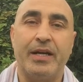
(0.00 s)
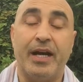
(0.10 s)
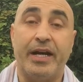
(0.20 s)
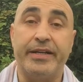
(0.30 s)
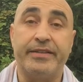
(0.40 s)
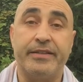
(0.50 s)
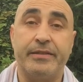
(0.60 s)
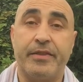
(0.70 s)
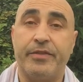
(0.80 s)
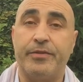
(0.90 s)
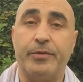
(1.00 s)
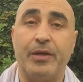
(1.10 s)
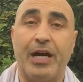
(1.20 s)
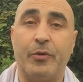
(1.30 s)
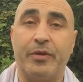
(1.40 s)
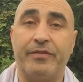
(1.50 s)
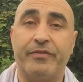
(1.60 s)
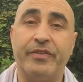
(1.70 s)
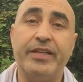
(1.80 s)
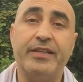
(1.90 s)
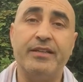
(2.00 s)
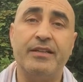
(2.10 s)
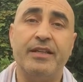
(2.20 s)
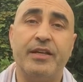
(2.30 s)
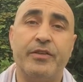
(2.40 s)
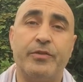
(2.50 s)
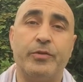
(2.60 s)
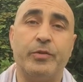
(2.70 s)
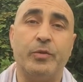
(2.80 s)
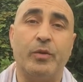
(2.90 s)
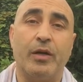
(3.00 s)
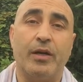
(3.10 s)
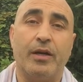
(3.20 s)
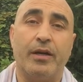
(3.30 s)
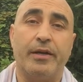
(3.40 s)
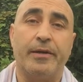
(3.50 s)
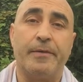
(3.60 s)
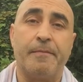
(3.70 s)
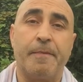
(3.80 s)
either through how we feel, through uh,